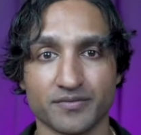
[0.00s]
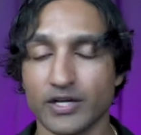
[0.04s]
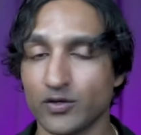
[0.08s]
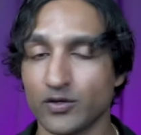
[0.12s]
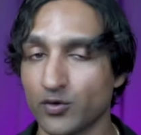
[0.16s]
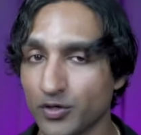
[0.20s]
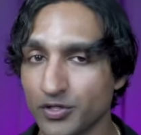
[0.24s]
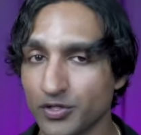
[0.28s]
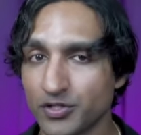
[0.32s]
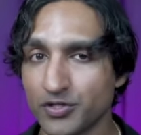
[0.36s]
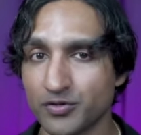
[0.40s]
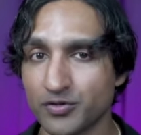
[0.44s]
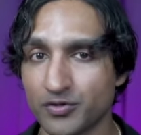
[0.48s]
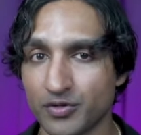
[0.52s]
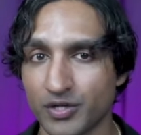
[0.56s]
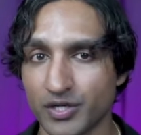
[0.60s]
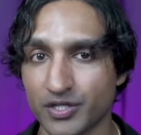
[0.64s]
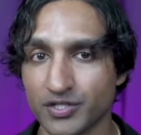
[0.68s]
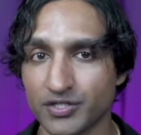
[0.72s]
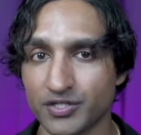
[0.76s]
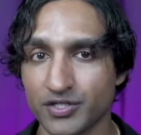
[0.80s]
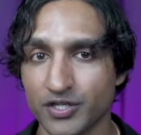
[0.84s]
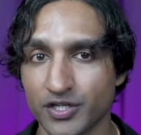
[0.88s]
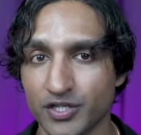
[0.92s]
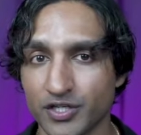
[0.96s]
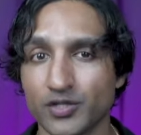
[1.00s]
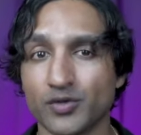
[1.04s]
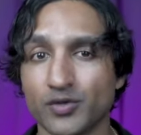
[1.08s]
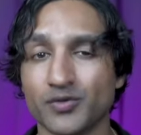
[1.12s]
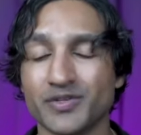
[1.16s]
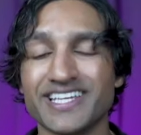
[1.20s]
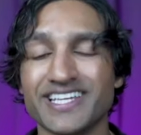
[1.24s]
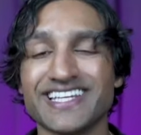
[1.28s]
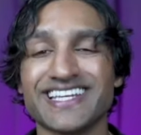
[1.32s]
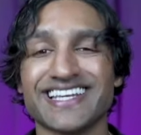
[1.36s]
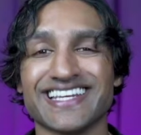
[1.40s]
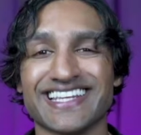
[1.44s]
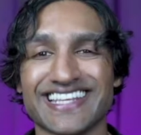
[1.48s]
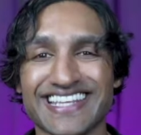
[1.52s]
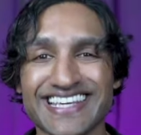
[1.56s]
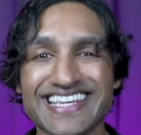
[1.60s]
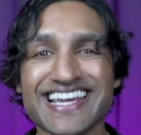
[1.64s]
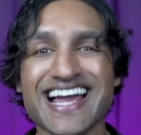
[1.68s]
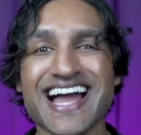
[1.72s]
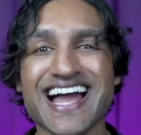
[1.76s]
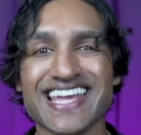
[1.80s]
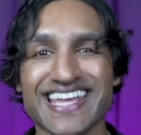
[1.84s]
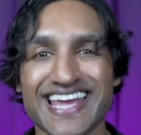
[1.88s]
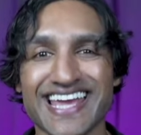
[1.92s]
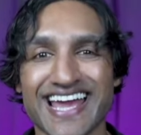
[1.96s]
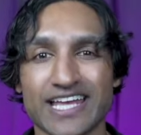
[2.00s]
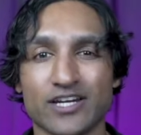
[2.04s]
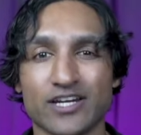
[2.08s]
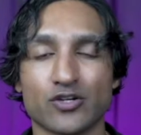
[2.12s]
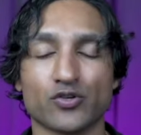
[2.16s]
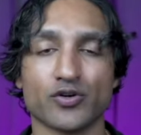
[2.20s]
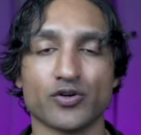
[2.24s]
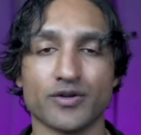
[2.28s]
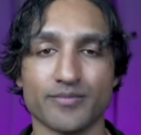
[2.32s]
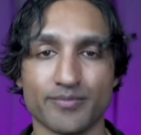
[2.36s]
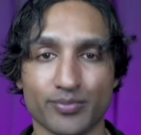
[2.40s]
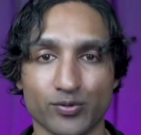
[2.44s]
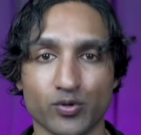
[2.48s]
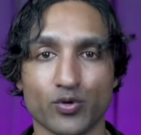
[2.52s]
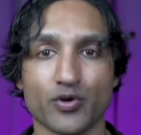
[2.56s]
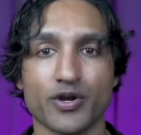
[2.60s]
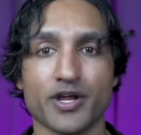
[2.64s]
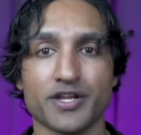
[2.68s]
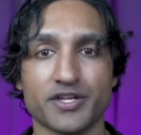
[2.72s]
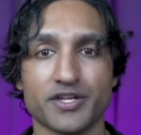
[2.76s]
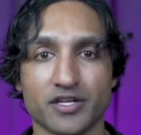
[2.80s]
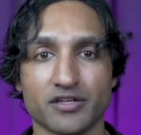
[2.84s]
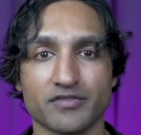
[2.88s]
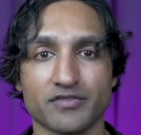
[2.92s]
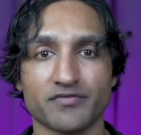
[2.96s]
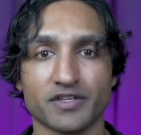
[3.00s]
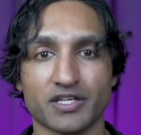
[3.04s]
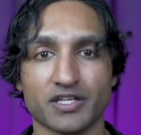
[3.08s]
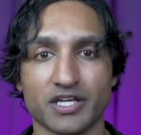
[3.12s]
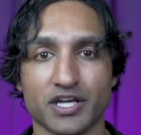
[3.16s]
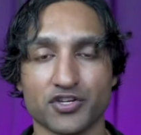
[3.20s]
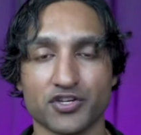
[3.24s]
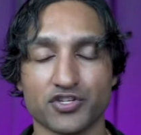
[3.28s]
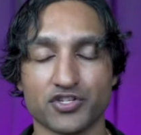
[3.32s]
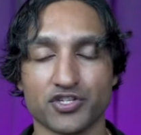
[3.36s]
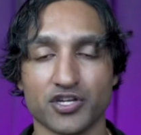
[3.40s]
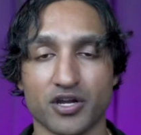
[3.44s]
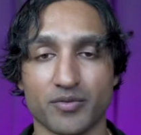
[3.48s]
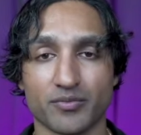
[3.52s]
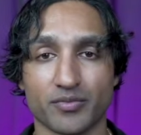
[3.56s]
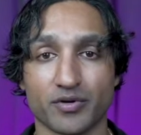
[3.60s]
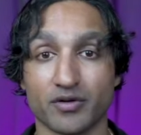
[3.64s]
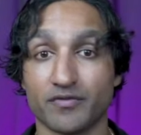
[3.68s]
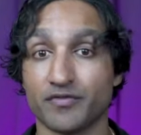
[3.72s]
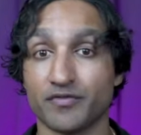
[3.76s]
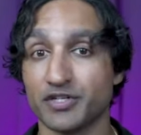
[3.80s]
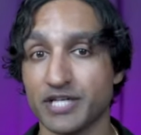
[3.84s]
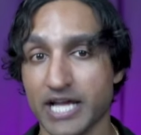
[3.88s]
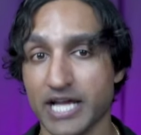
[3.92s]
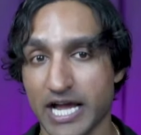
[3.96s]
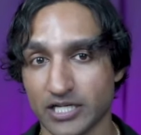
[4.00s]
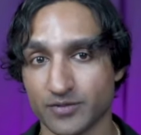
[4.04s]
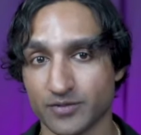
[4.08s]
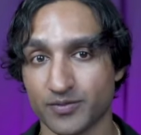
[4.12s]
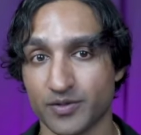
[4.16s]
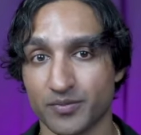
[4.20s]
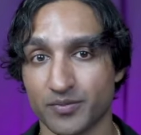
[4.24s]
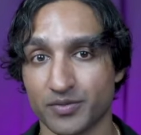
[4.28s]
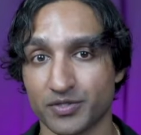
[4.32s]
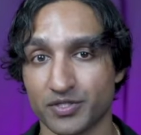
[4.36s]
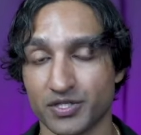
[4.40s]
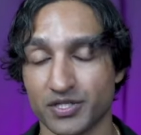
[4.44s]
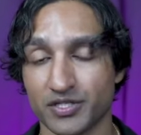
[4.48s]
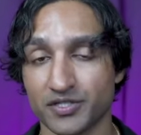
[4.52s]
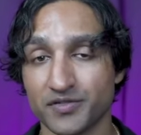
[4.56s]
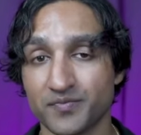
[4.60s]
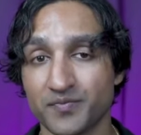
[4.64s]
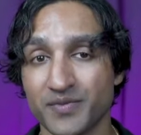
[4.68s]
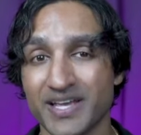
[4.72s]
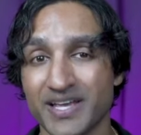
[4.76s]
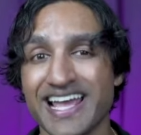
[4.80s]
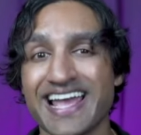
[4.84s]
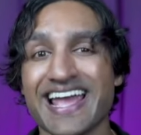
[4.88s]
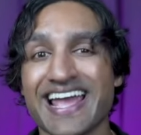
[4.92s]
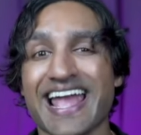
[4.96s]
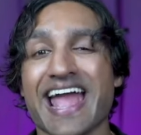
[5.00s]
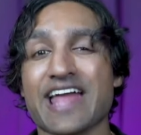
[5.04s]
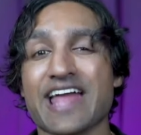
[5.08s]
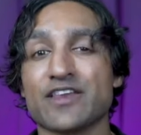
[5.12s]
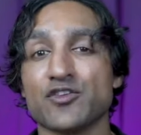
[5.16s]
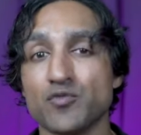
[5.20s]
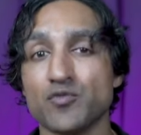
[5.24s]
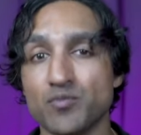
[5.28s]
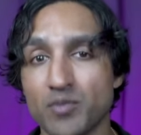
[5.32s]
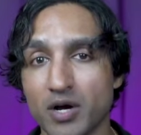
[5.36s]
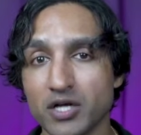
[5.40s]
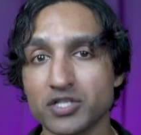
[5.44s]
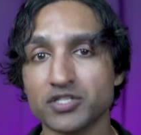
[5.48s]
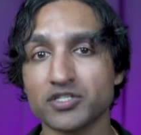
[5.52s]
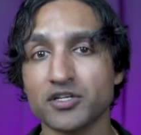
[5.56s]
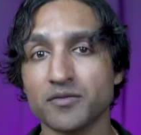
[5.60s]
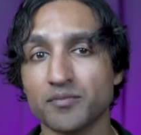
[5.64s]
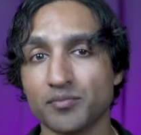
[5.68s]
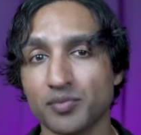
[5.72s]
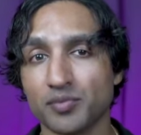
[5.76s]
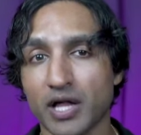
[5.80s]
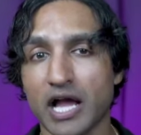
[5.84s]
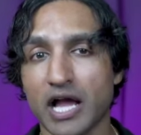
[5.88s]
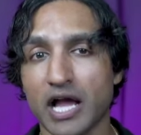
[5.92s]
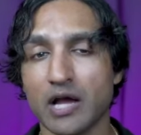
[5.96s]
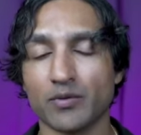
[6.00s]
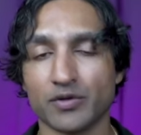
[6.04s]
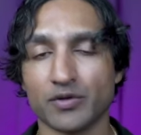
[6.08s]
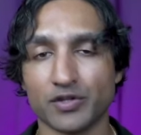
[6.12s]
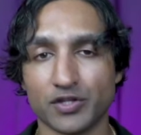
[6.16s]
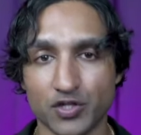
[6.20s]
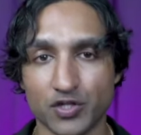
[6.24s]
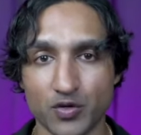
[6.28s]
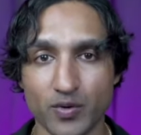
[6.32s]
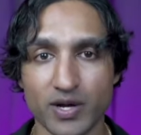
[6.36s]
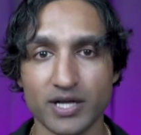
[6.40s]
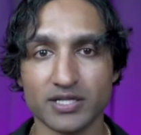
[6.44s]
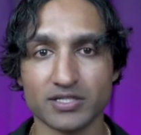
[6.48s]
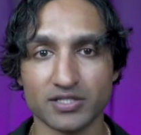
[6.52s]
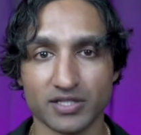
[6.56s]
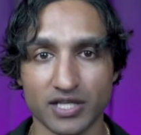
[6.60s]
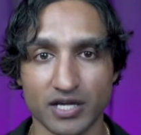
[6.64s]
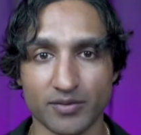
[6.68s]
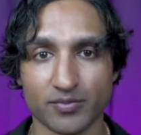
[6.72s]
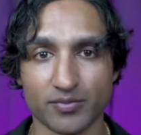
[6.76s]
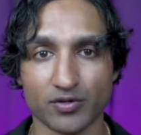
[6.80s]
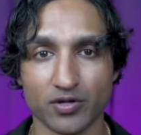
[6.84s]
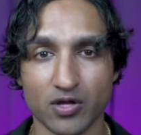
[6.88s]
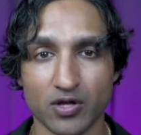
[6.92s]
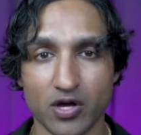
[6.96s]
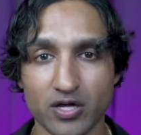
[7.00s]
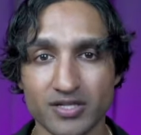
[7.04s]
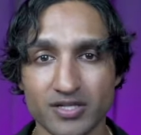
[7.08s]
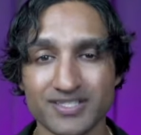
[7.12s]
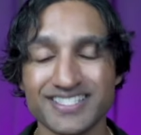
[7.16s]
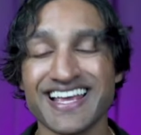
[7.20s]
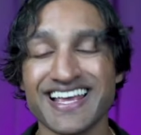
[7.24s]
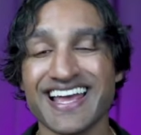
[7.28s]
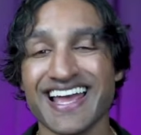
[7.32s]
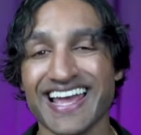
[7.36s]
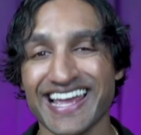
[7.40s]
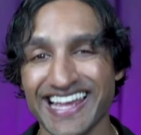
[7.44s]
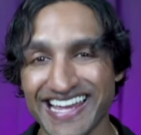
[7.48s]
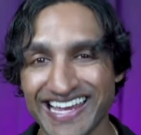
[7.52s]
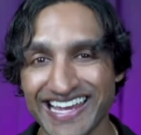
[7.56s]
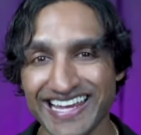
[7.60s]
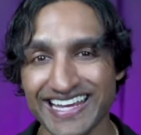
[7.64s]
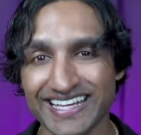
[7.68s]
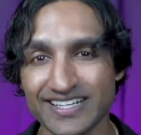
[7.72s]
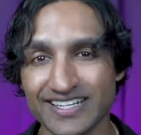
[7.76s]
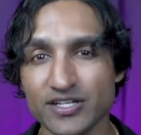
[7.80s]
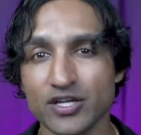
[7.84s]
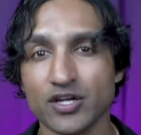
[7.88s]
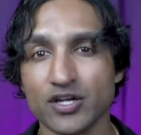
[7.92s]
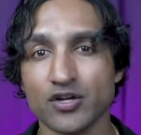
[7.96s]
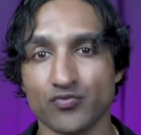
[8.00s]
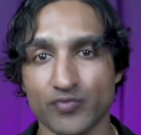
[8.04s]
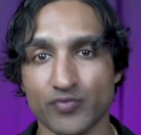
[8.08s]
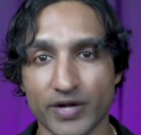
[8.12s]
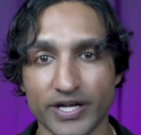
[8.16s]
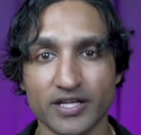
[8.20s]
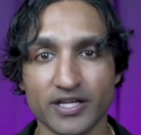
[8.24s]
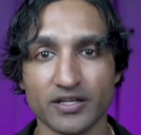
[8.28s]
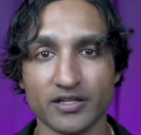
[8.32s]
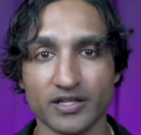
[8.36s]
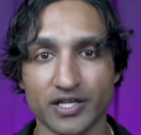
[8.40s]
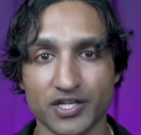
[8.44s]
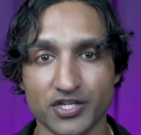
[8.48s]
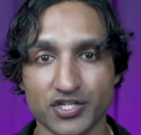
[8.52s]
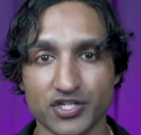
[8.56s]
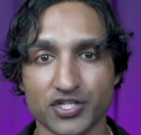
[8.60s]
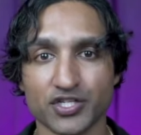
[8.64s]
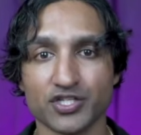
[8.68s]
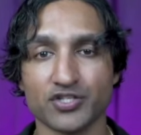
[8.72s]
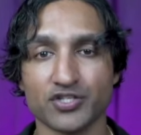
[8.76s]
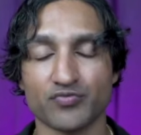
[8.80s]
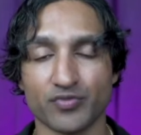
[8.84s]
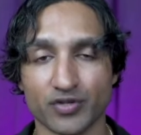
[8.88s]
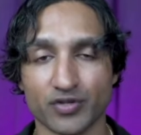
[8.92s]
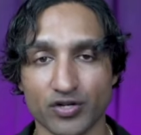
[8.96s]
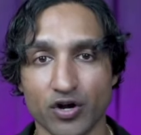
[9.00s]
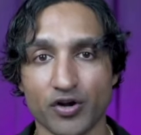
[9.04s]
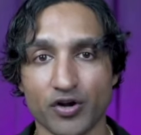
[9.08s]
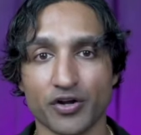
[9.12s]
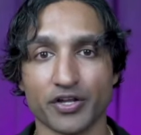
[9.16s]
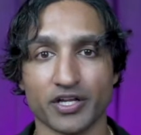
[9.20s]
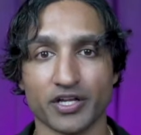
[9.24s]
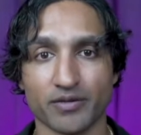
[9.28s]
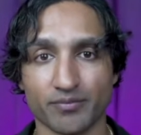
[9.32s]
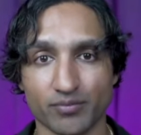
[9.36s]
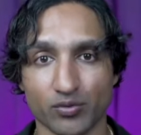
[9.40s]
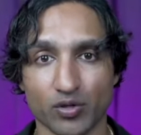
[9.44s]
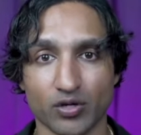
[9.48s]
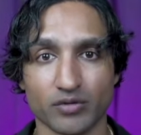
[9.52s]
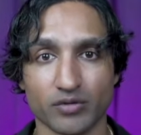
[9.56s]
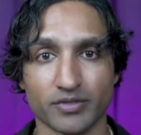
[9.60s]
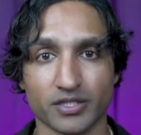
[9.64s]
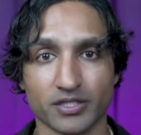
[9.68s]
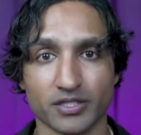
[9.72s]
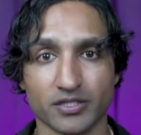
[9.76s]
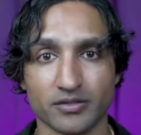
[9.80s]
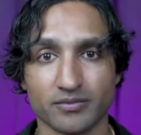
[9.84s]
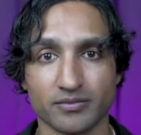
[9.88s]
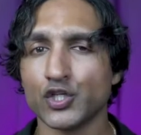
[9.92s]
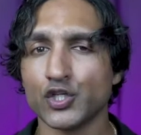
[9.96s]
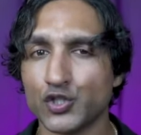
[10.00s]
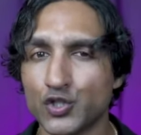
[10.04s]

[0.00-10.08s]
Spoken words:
In order to do this, you'll need an EIN or employee identification number for tax purposes, and you must comply with US labor laws and regulations regarding employment.